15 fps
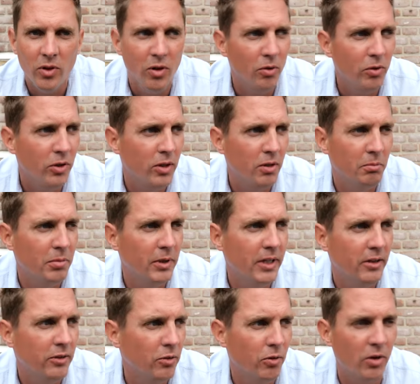you know you can
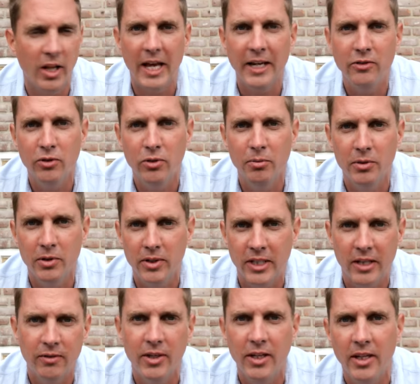bring to classroom and
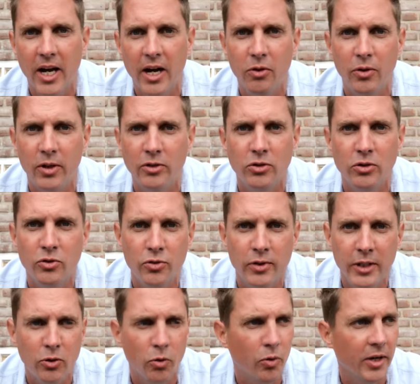give it out as a
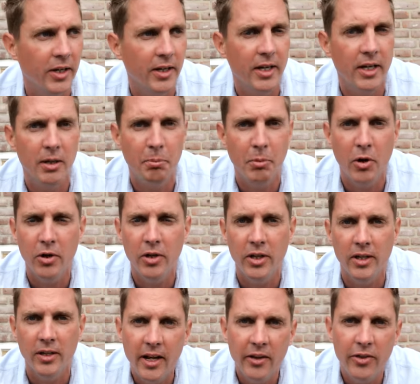treat or at a
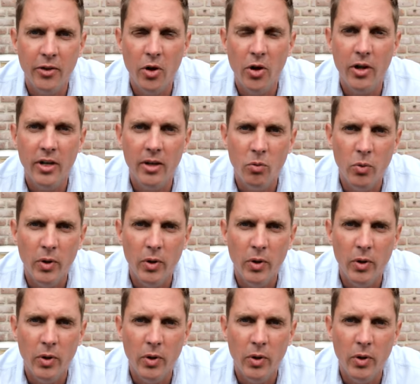party and i thought